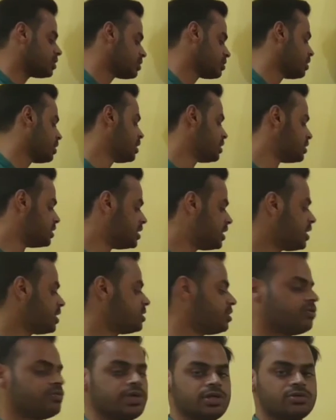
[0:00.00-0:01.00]
this. G
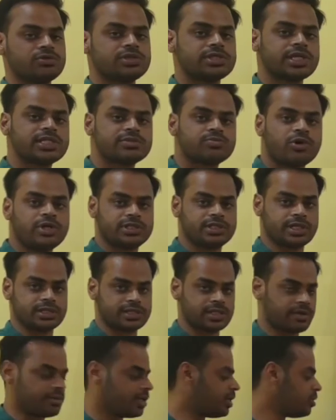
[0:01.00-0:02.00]
is equal to
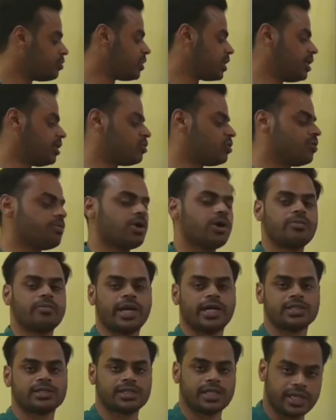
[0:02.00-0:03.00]
6.67 into 10 to the power
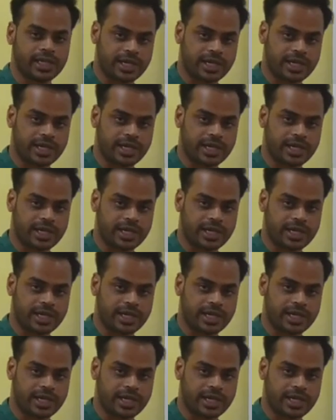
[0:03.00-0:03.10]
minus